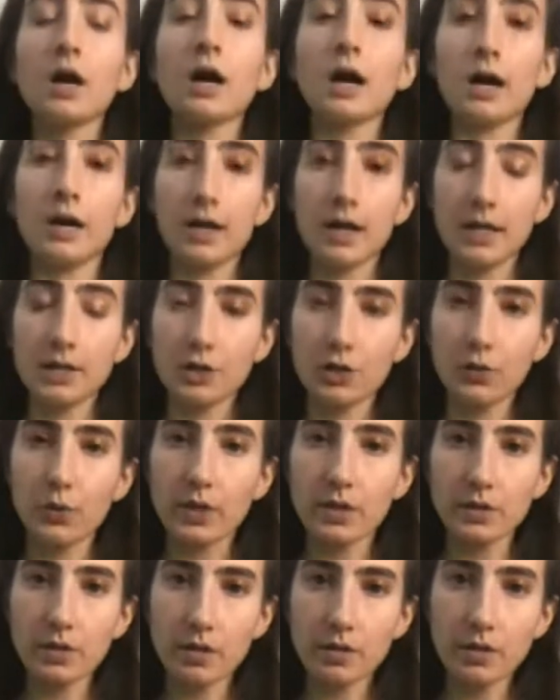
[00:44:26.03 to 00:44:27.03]
Ah, and so
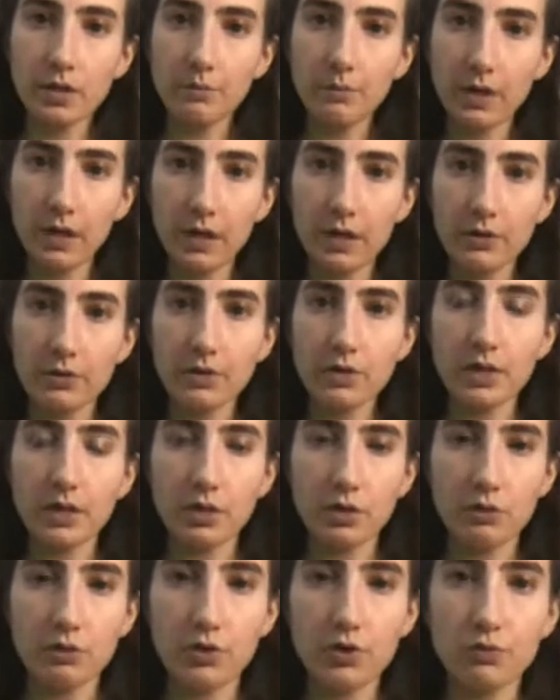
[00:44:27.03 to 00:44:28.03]
I saw something else
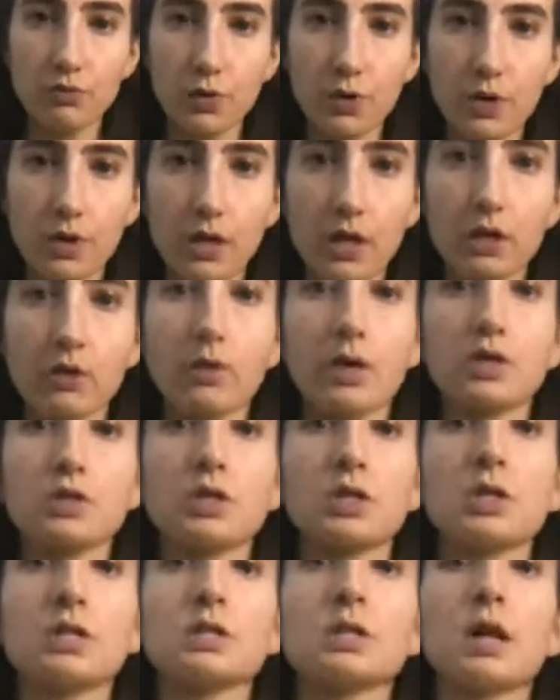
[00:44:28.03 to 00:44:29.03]
that you just wrote in that
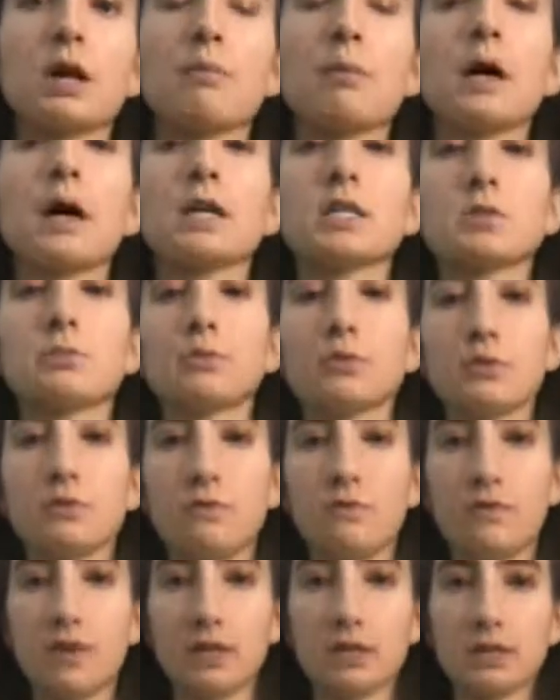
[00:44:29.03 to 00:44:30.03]
question. It's not possible to
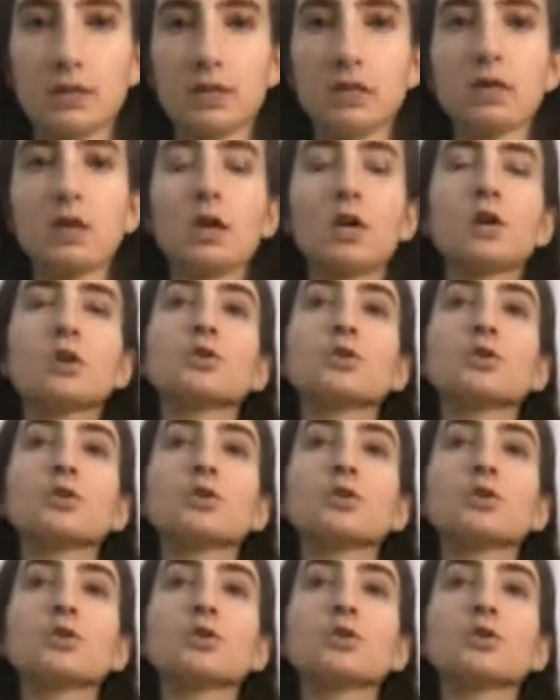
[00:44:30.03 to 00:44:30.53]
fix it.